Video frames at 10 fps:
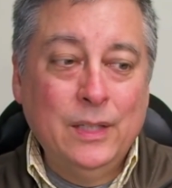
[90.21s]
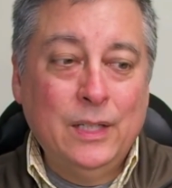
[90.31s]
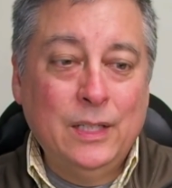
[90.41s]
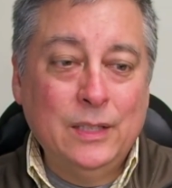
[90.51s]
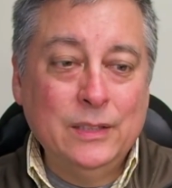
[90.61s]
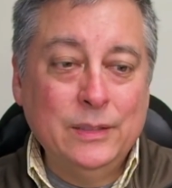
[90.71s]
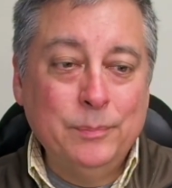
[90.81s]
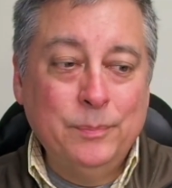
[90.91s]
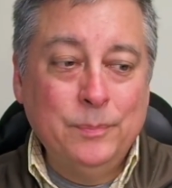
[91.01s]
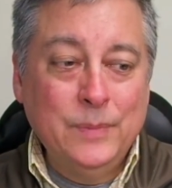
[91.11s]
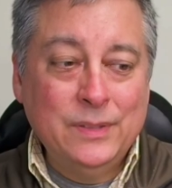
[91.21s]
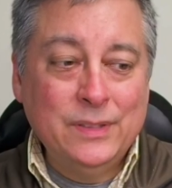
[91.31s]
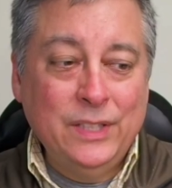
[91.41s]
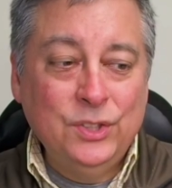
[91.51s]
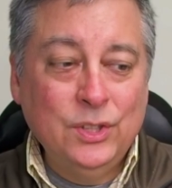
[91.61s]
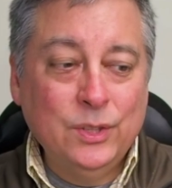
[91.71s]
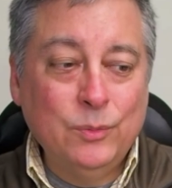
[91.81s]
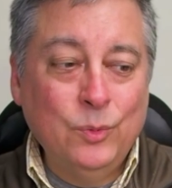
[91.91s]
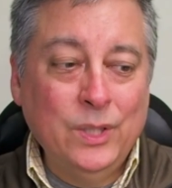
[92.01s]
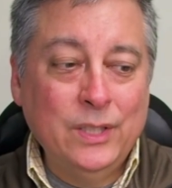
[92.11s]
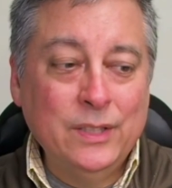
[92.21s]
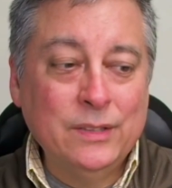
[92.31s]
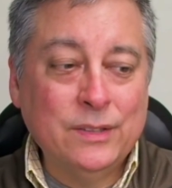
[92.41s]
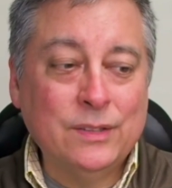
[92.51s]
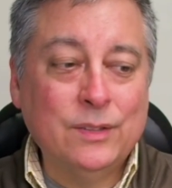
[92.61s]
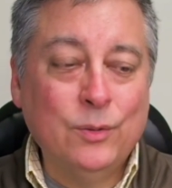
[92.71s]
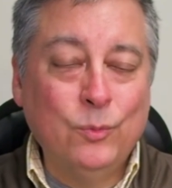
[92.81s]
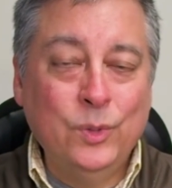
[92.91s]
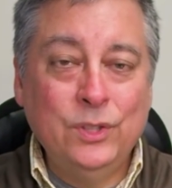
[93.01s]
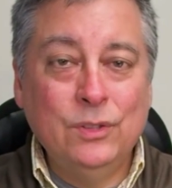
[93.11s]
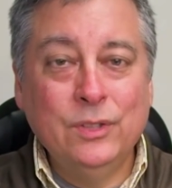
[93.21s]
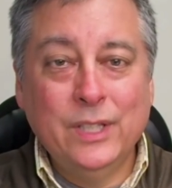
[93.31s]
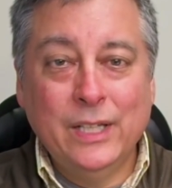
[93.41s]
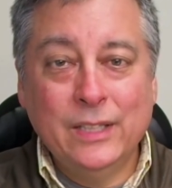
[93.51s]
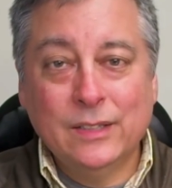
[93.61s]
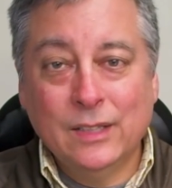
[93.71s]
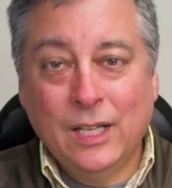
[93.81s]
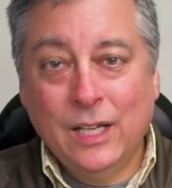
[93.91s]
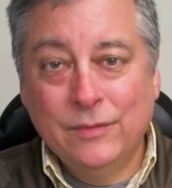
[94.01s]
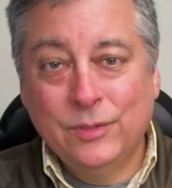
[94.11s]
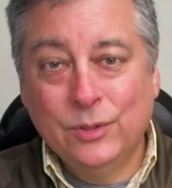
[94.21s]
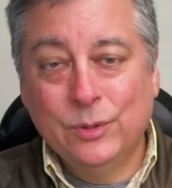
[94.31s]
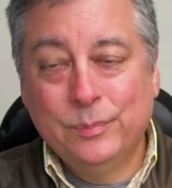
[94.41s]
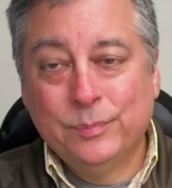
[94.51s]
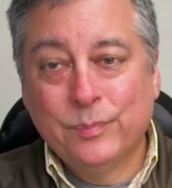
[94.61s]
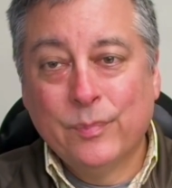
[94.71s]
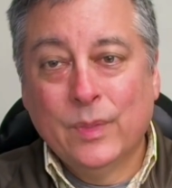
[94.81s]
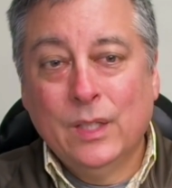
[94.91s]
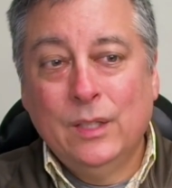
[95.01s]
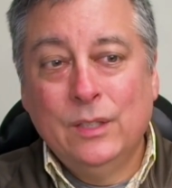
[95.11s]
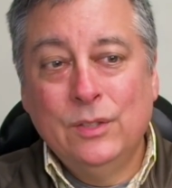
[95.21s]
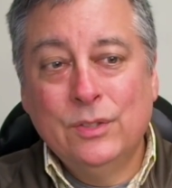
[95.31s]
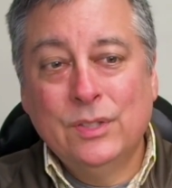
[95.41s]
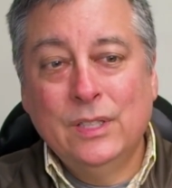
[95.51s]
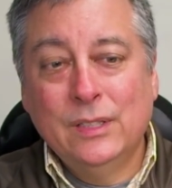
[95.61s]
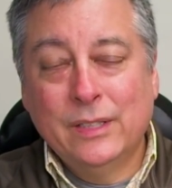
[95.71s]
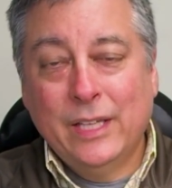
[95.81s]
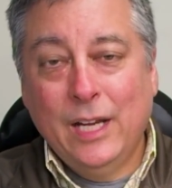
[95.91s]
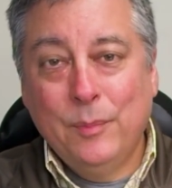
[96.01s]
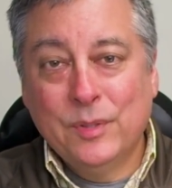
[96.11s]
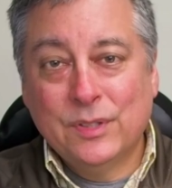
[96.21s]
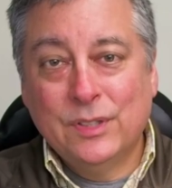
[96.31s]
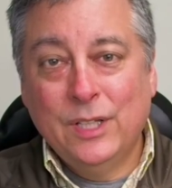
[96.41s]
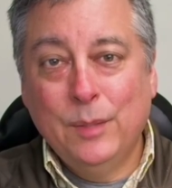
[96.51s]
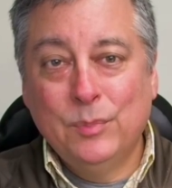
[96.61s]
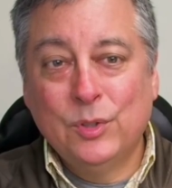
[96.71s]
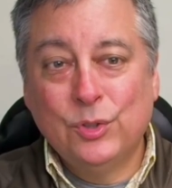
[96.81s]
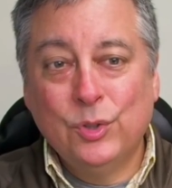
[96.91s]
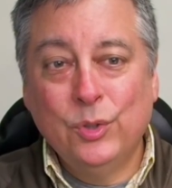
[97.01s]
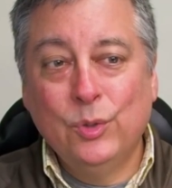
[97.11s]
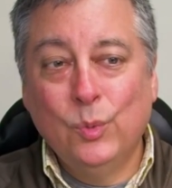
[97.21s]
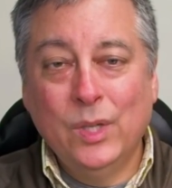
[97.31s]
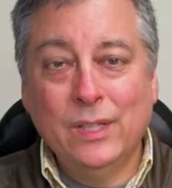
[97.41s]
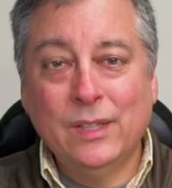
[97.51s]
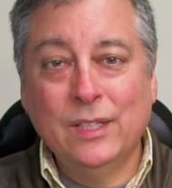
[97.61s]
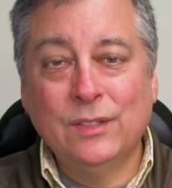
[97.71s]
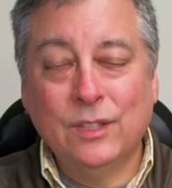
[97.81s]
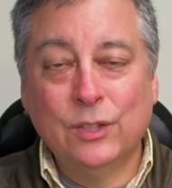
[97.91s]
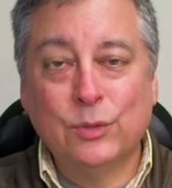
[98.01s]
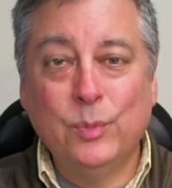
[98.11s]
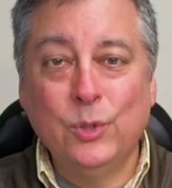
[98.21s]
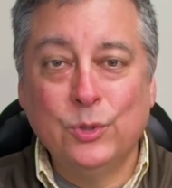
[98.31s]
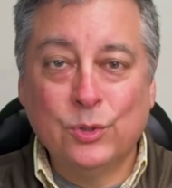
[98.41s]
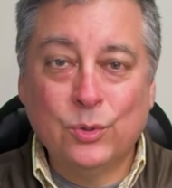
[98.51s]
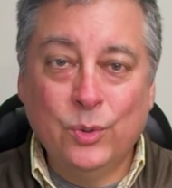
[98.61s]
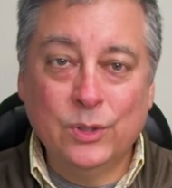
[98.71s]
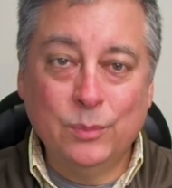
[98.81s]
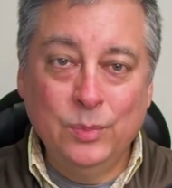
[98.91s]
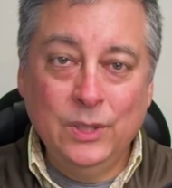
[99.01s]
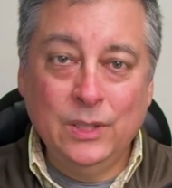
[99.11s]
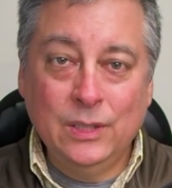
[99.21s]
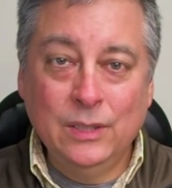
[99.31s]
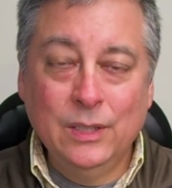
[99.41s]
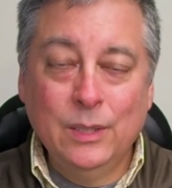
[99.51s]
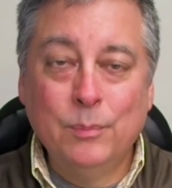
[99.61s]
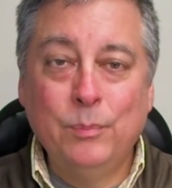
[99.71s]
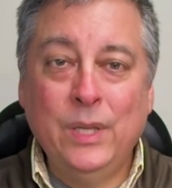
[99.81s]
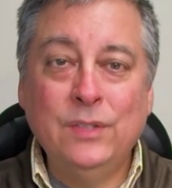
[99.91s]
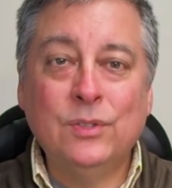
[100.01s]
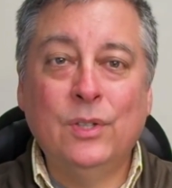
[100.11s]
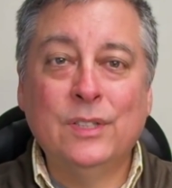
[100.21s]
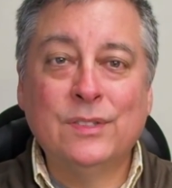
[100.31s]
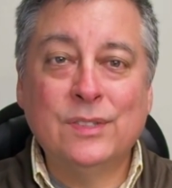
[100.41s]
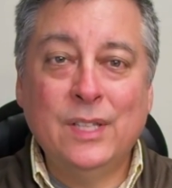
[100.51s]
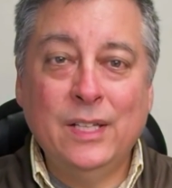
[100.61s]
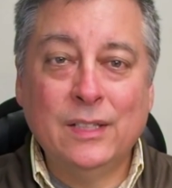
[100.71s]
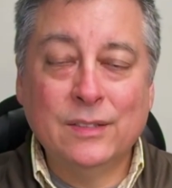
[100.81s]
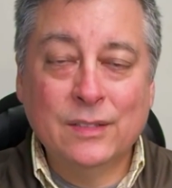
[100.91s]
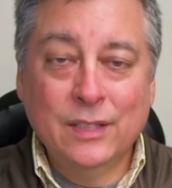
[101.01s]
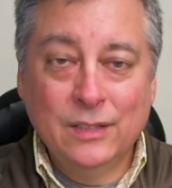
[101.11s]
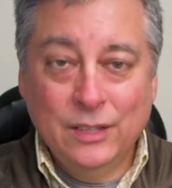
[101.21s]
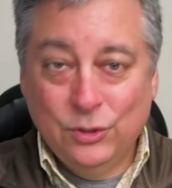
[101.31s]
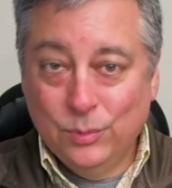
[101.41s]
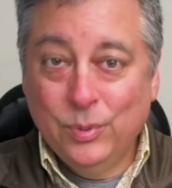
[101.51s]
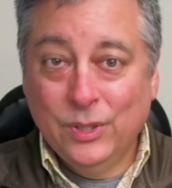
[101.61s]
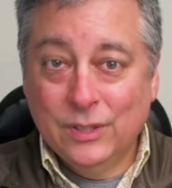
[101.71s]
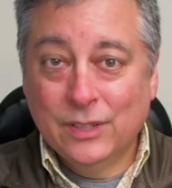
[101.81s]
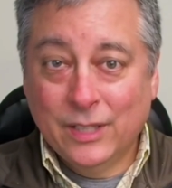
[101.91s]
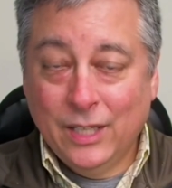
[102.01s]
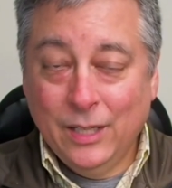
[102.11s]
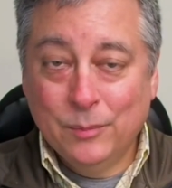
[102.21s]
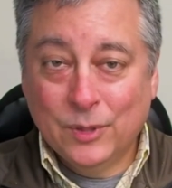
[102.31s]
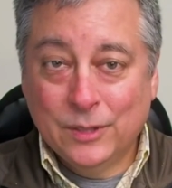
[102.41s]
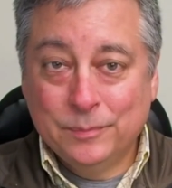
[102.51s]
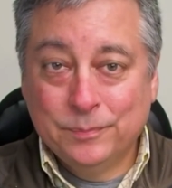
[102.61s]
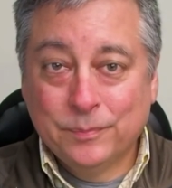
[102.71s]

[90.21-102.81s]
Uh, essentially what it is is when you're looking at the live view, you're seeing the camera's attempt to show you what it thinks the exposure is going to be based on the settings that you put into the camera.